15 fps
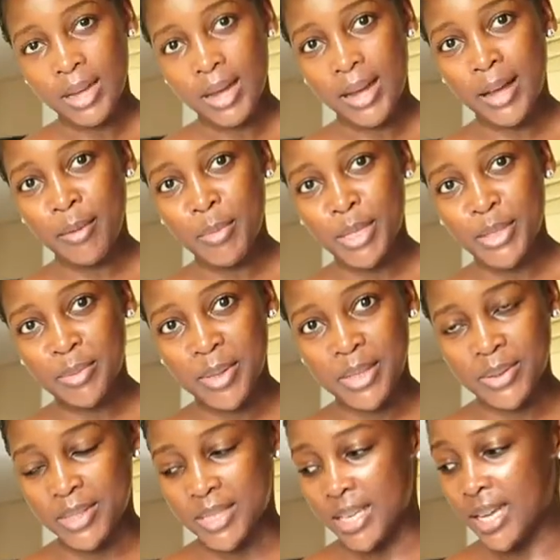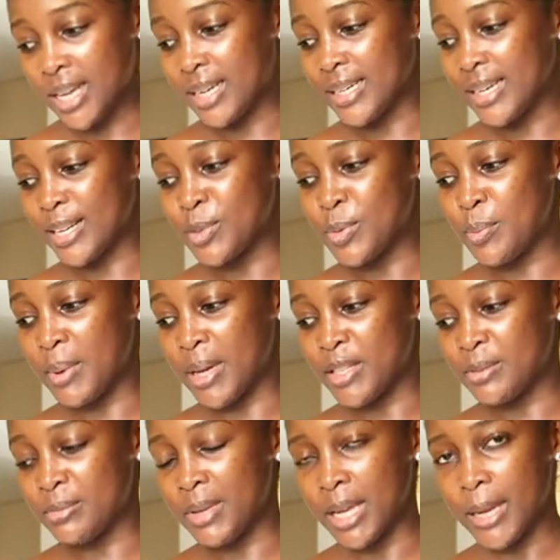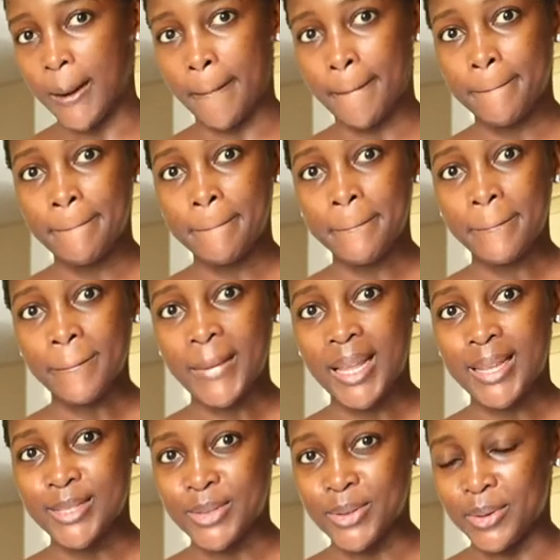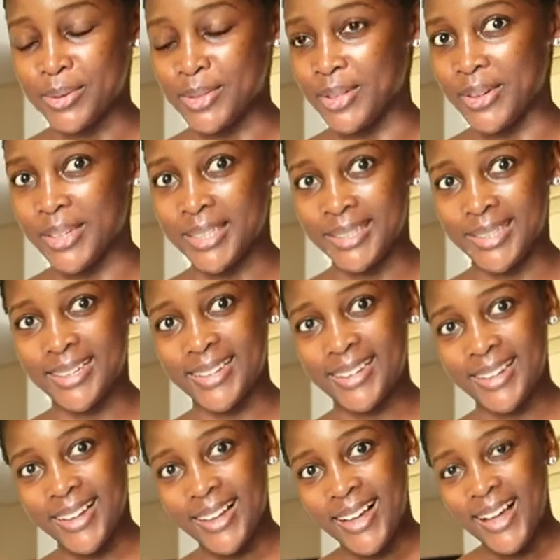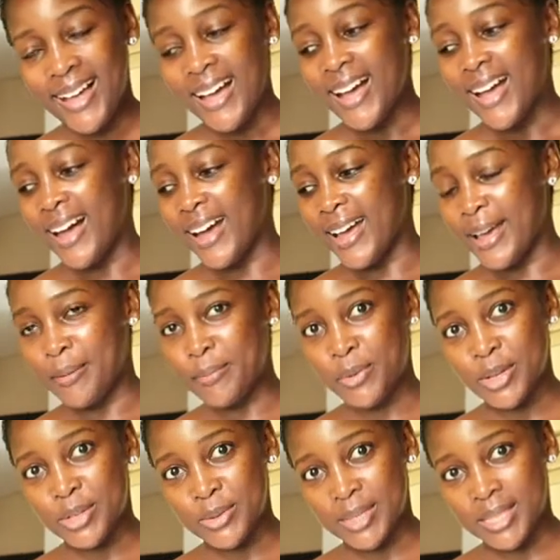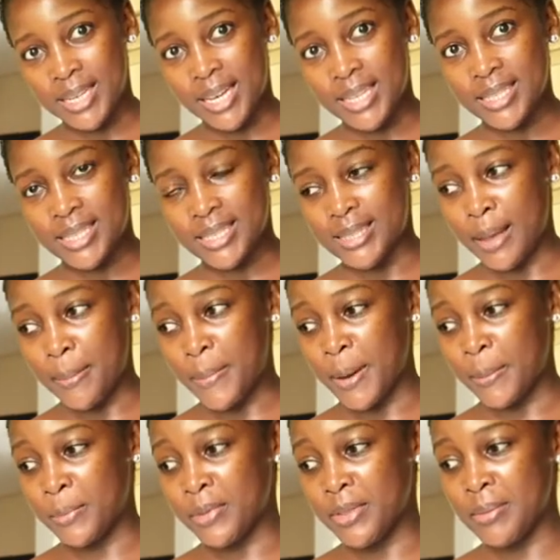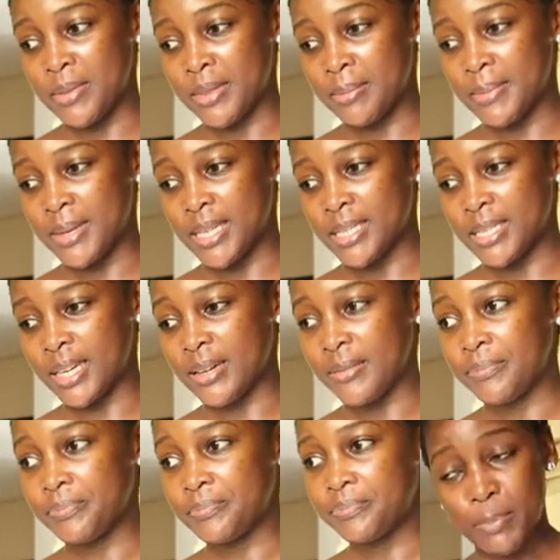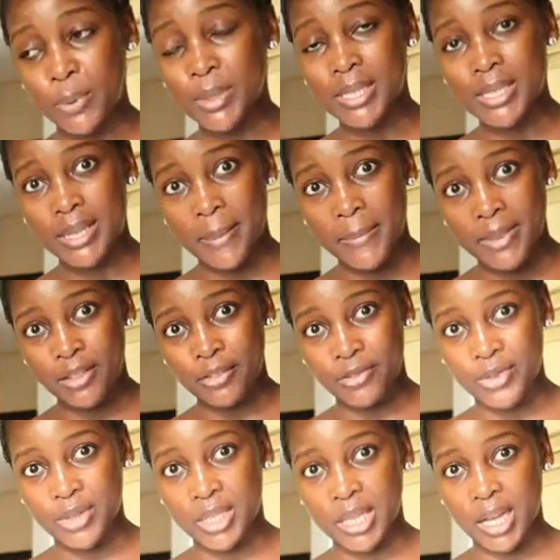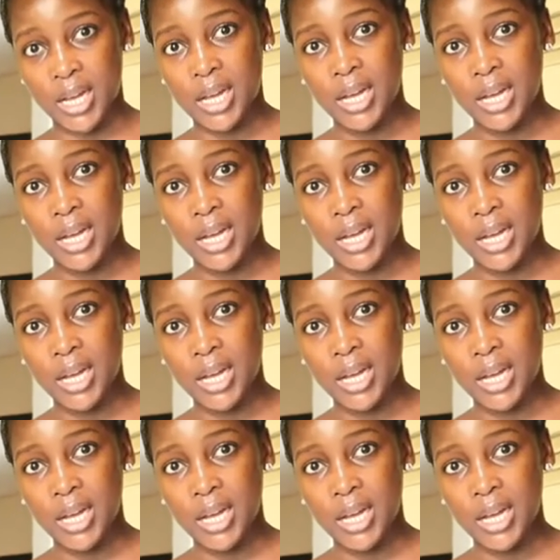I have my tomatoes here, and I like to batch make, so sorry. I am going to slice these up and put them in the blender, put some in the freezer,